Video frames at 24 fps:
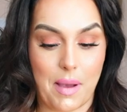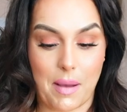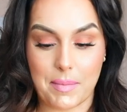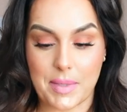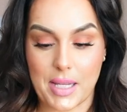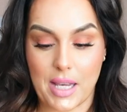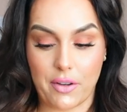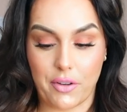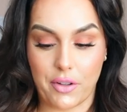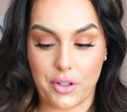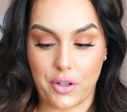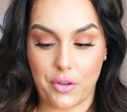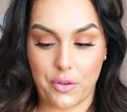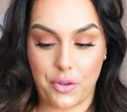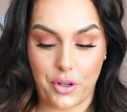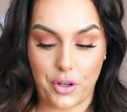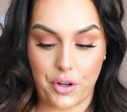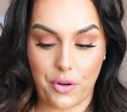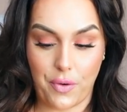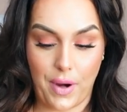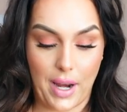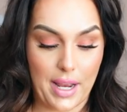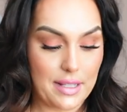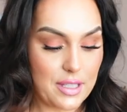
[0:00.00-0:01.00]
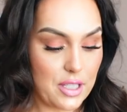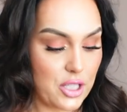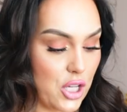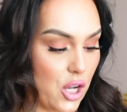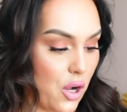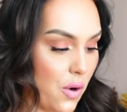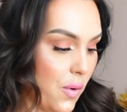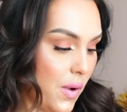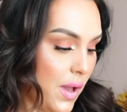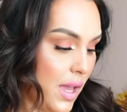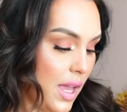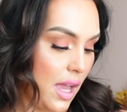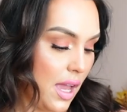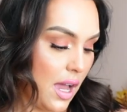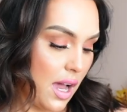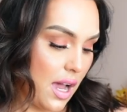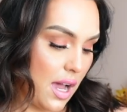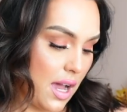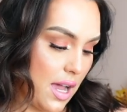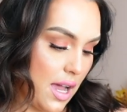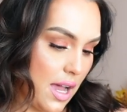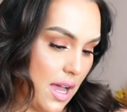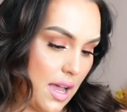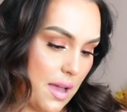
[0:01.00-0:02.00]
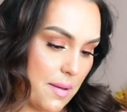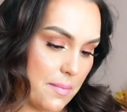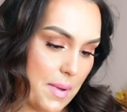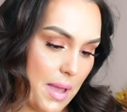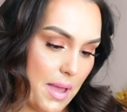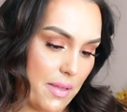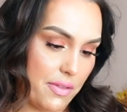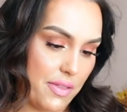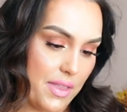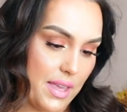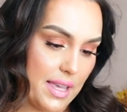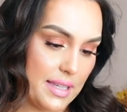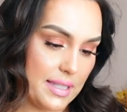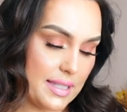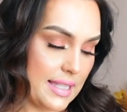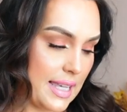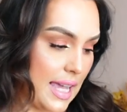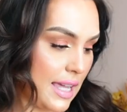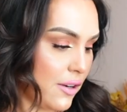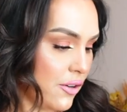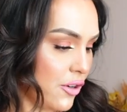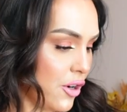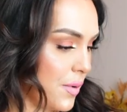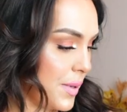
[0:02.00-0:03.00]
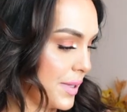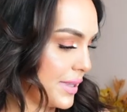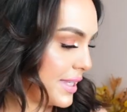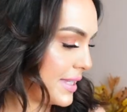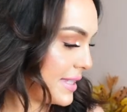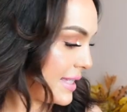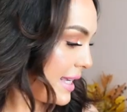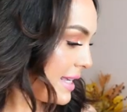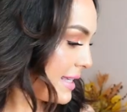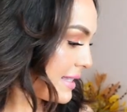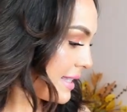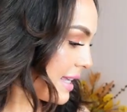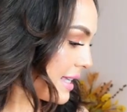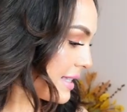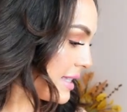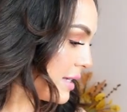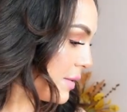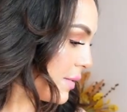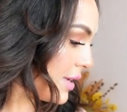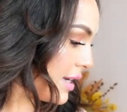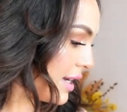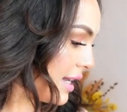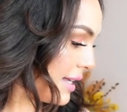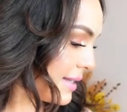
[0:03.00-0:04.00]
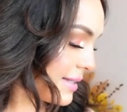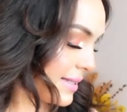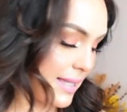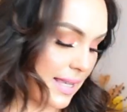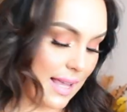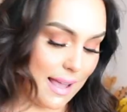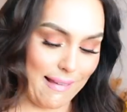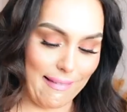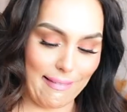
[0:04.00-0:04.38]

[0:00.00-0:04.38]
I'm telling you, they're great. So um, this, I don't know what this is. Let's see what it is.